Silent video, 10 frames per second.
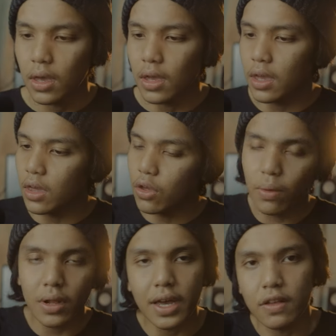You
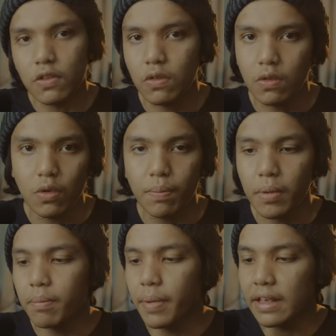will get
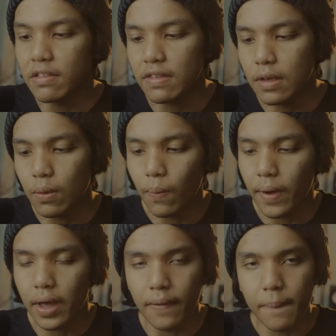super bassy
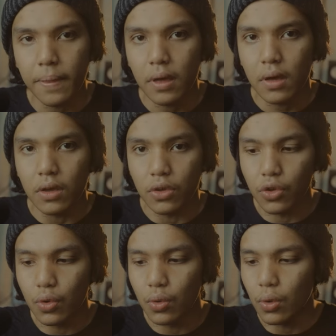when
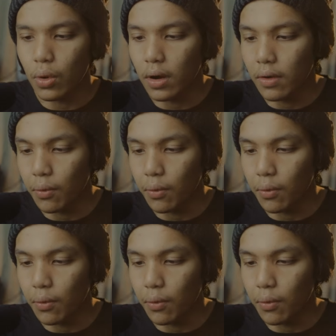you